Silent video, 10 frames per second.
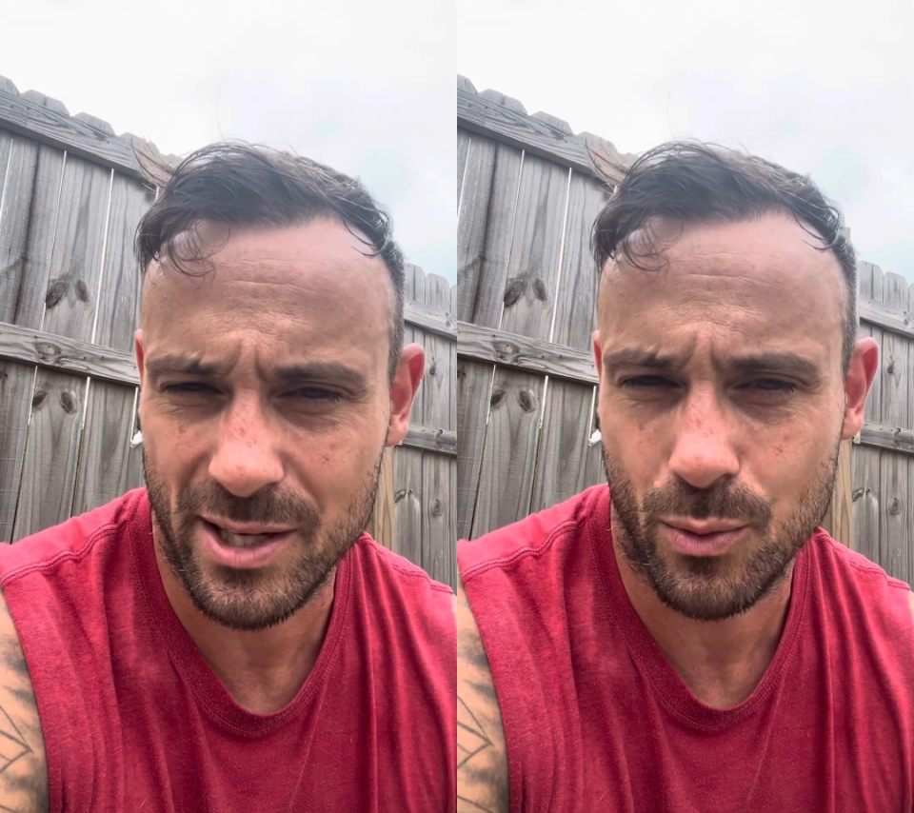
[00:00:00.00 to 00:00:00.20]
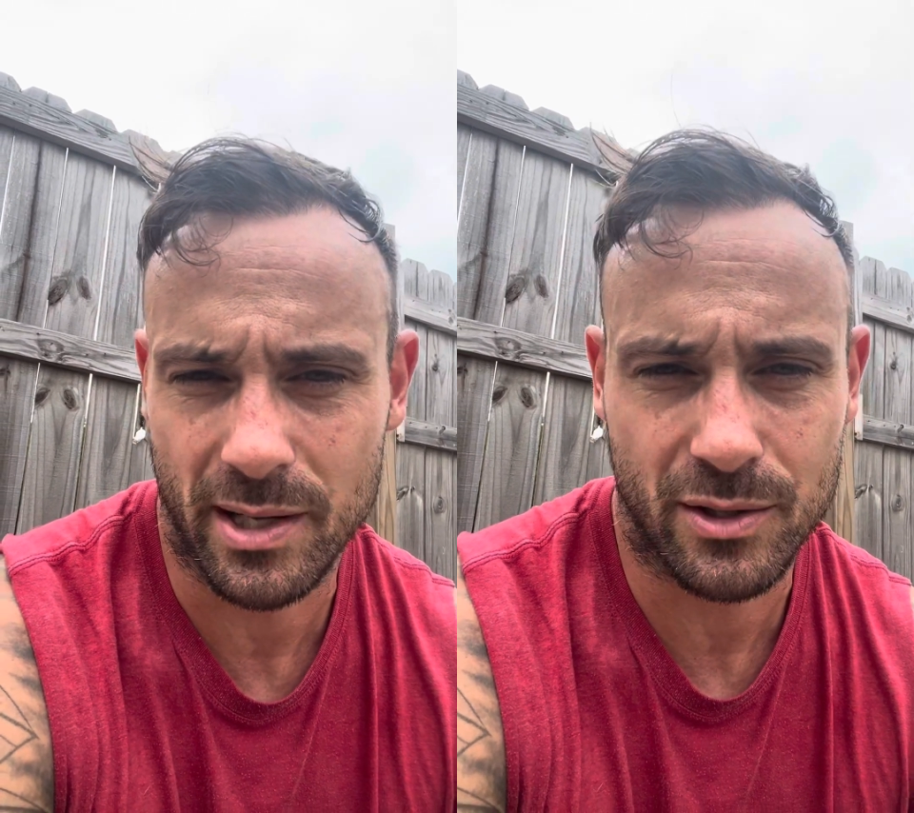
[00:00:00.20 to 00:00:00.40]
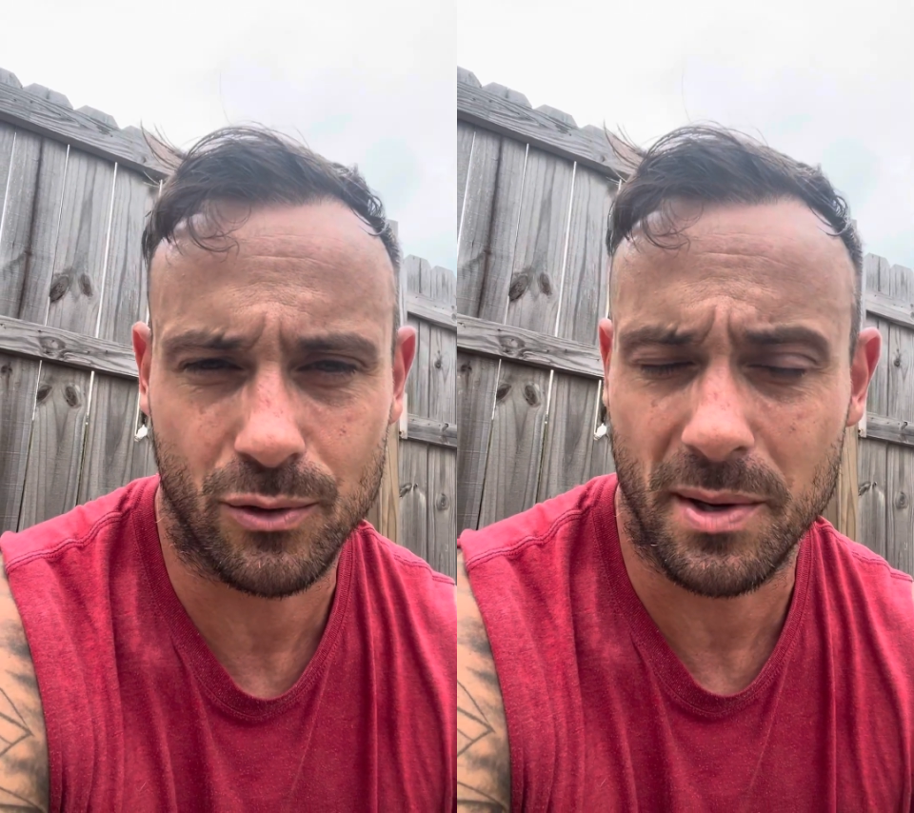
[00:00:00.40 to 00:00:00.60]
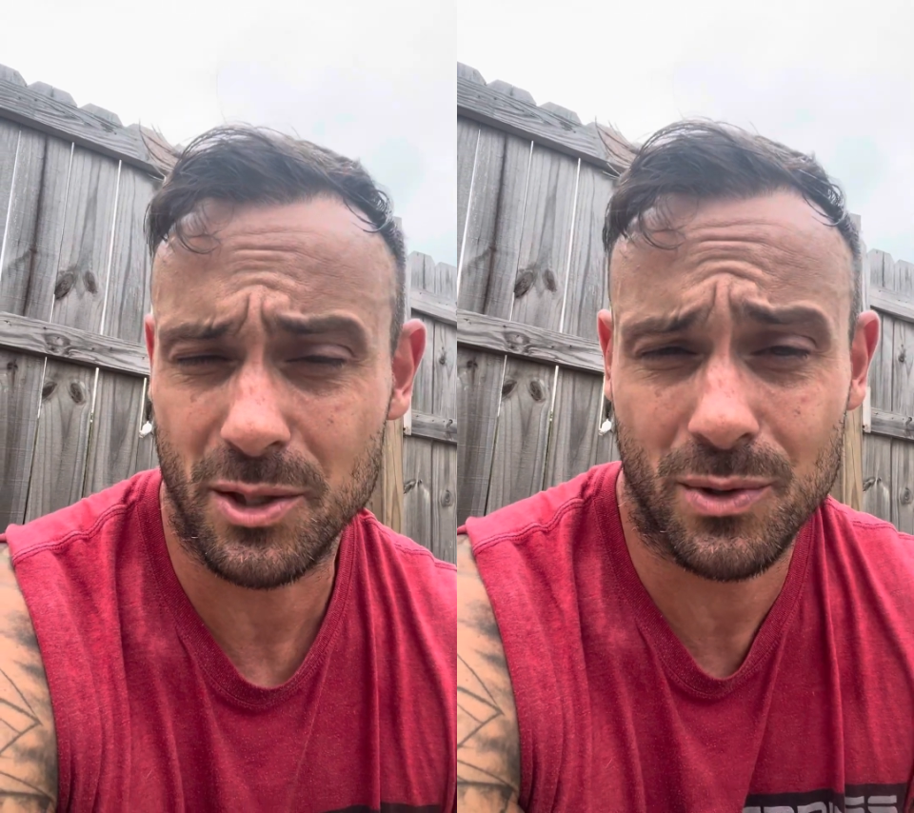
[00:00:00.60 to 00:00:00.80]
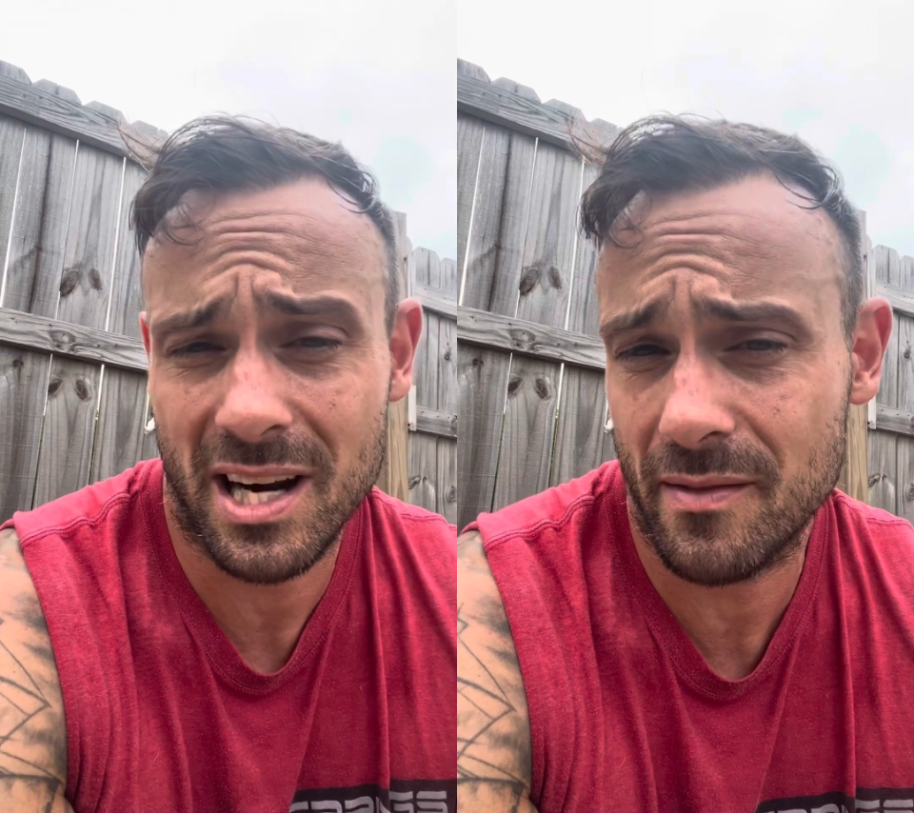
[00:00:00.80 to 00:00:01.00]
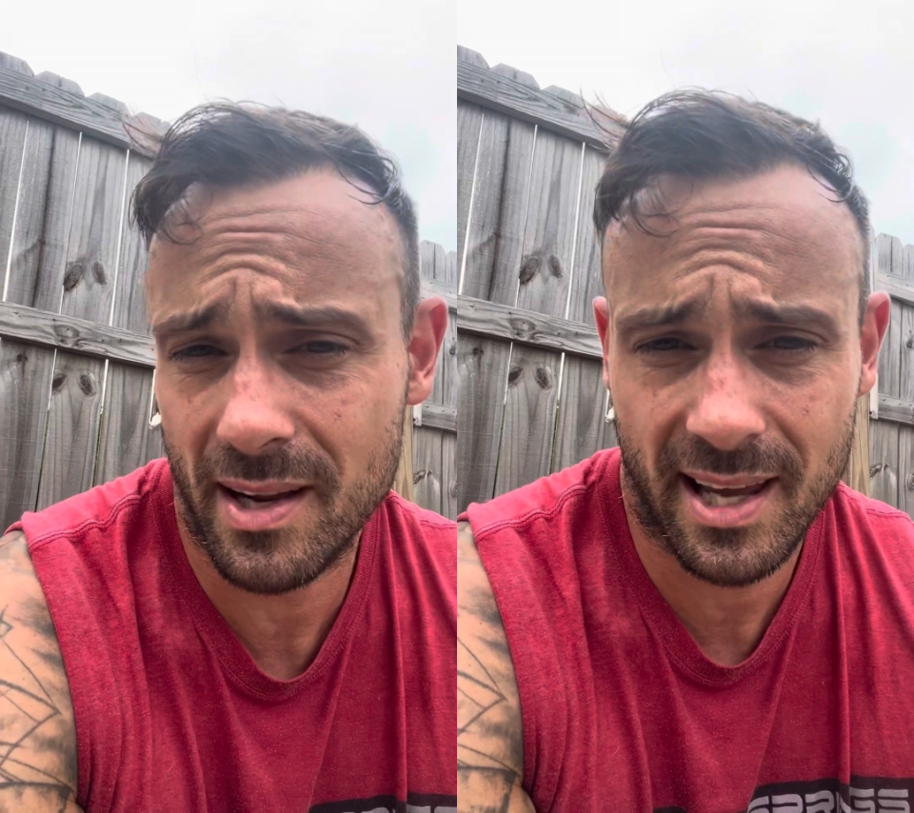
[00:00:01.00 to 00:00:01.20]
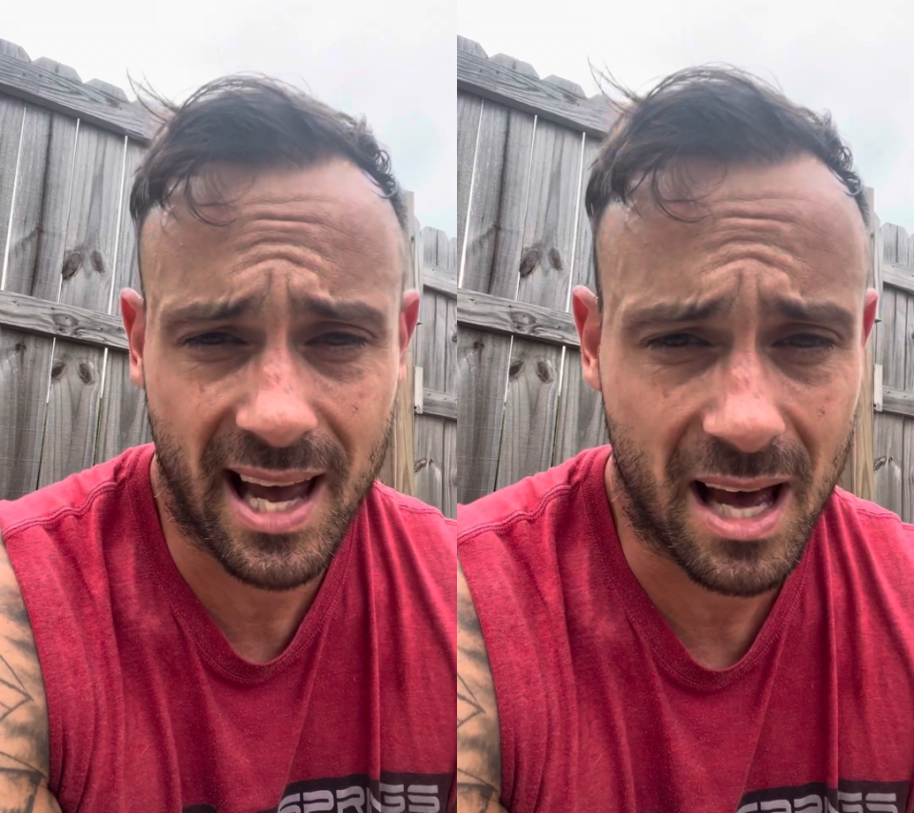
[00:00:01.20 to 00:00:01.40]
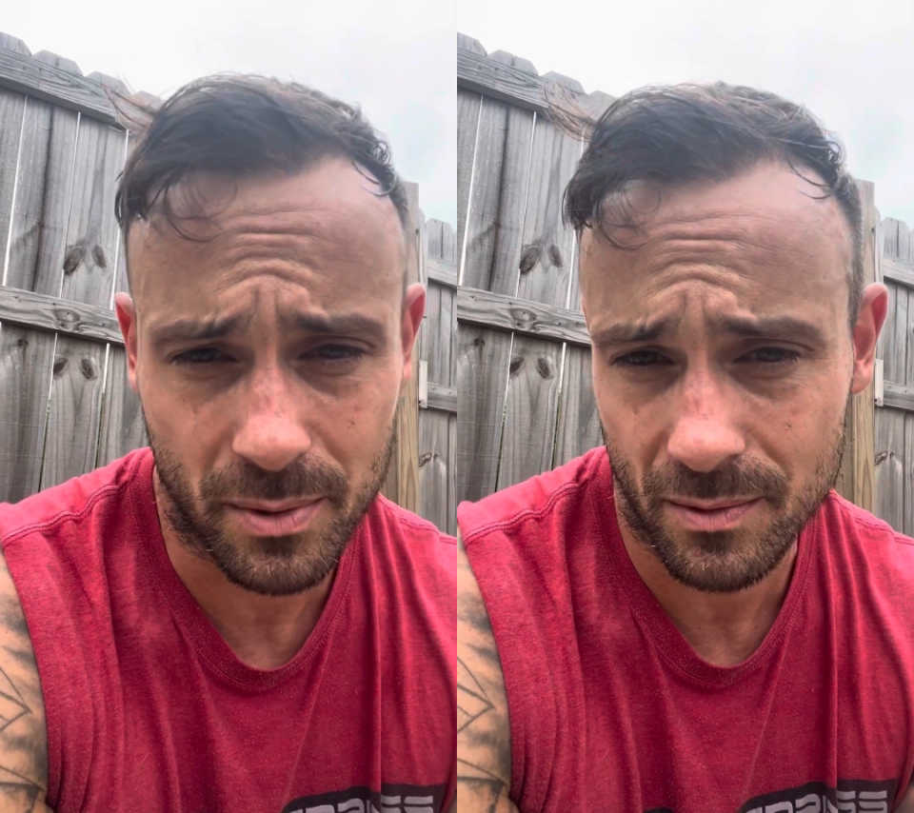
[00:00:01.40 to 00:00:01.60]
22 minutes. We're not even going to
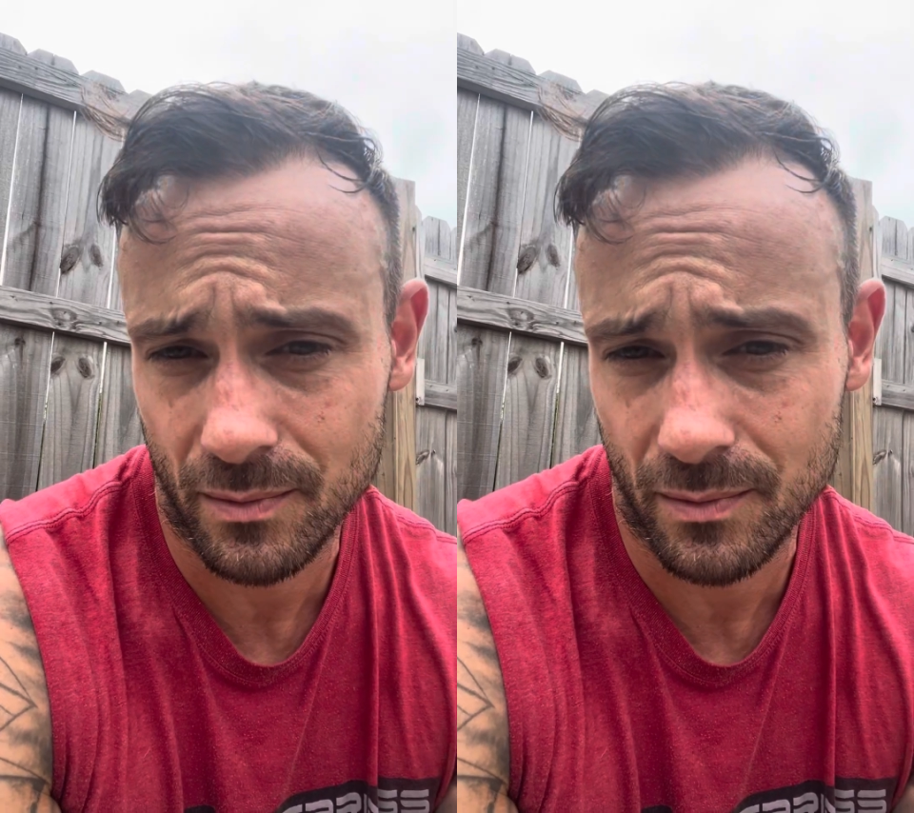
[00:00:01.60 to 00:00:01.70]
cap it.